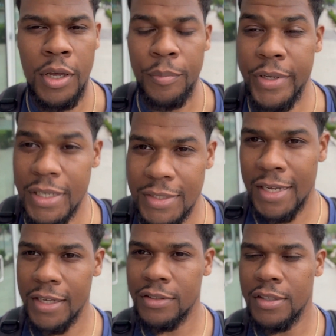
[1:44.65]
be
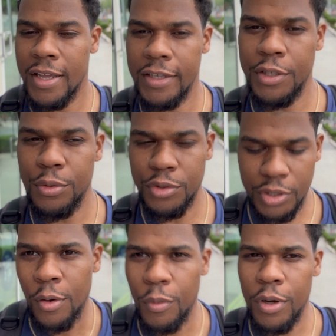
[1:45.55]
attached to that
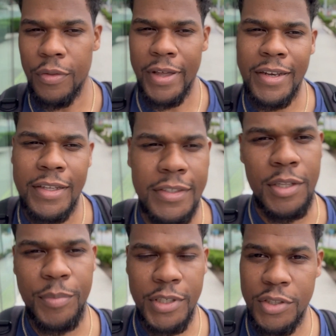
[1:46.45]
user, well, that needs
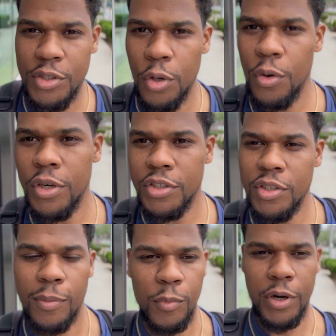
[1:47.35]
to be stored
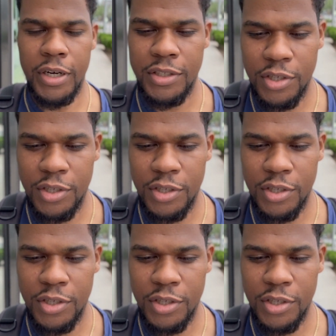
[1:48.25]
somewhere.